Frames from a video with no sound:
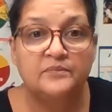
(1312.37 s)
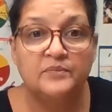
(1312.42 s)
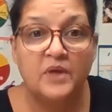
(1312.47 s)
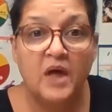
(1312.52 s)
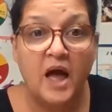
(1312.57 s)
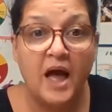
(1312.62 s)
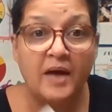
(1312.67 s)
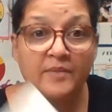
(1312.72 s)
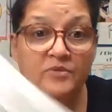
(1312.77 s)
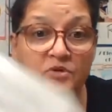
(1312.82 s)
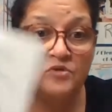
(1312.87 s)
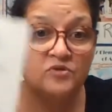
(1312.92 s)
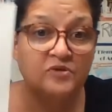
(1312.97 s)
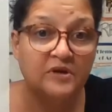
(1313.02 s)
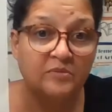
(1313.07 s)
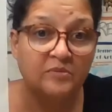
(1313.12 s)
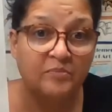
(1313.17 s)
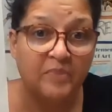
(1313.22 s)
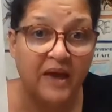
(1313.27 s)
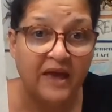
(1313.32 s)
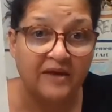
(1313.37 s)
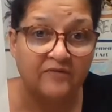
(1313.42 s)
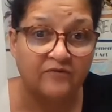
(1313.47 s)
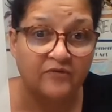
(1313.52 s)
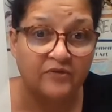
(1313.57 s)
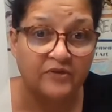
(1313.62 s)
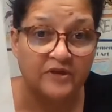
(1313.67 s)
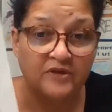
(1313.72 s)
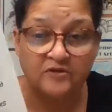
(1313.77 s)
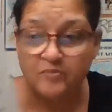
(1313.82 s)
I'm using paint for
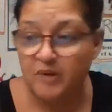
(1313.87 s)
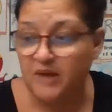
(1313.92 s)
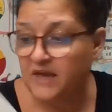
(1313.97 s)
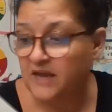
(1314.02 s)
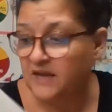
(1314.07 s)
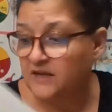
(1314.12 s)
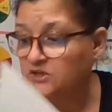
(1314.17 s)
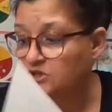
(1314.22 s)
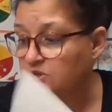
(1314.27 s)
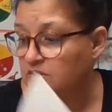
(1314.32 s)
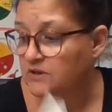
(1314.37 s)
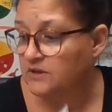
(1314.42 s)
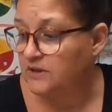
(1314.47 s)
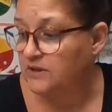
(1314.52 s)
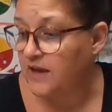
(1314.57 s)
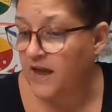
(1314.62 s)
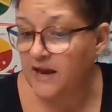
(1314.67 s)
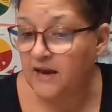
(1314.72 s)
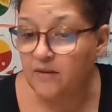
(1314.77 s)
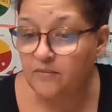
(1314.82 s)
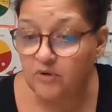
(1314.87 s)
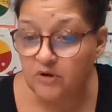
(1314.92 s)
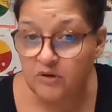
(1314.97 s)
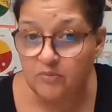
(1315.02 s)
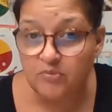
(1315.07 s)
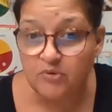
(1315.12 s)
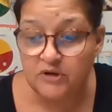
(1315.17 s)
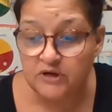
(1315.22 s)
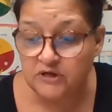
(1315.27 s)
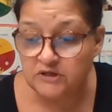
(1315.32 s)
this page. And I'm going to
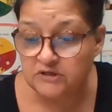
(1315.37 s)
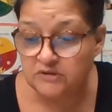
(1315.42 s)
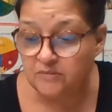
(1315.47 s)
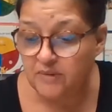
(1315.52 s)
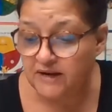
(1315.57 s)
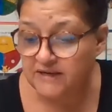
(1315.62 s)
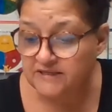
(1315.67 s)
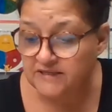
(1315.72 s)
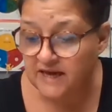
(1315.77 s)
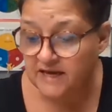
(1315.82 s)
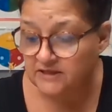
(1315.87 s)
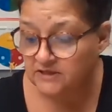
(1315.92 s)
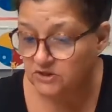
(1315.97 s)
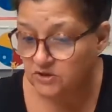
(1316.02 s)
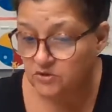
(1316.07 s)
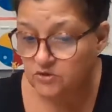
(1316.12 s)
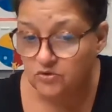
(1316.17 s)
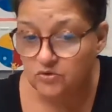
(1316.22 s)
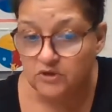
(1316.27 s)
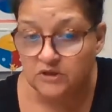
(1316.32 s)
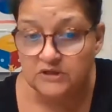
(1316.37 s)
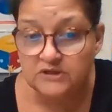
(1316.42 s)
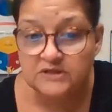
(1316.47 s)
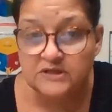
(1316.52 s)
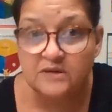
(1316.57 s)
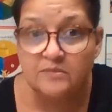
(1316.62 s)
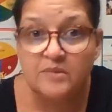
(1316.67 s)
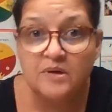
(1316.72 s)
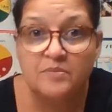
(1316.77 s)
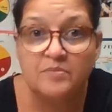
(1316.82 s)
bring you to my desk so you can see
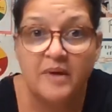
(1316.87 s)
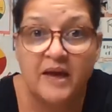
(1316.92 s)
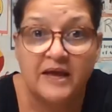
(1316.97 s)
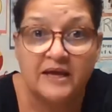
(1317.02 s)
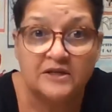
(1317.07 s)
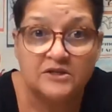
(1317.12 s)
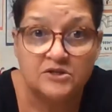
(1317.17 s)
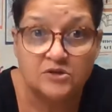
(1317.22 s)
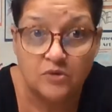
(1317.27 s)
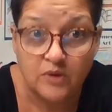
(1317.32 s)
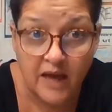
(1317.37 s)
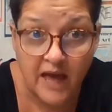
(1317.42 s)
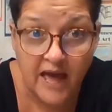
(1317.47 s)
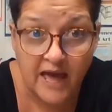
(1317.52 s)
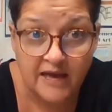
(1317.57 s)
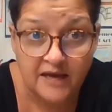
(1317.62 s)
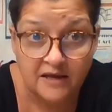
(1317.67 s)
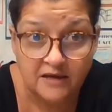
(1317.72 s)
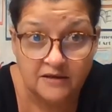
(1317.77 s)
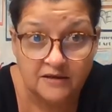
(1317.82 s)
me paint, okay?